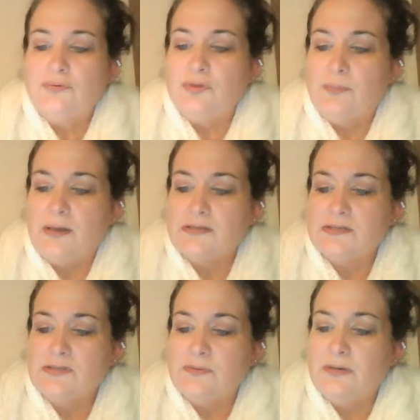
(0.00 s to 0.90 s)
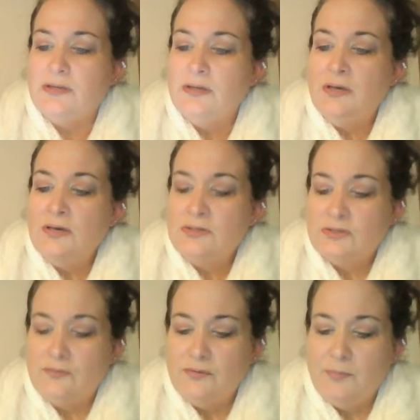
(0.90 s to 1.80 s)
new pages to it.
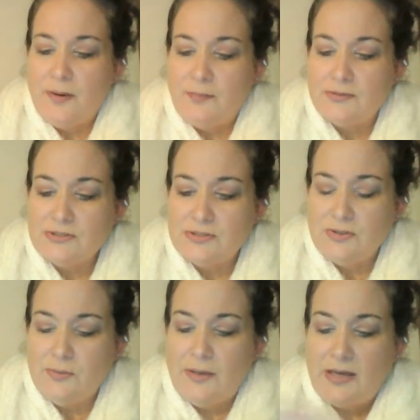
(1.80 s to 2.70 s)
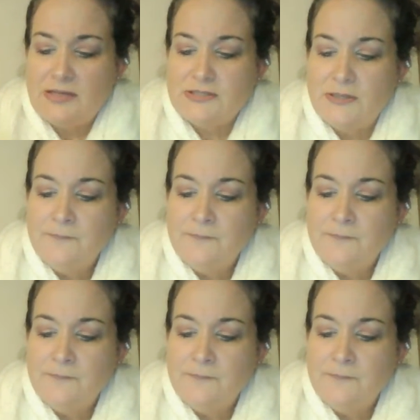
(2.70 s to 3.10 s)
So if you publish a new page,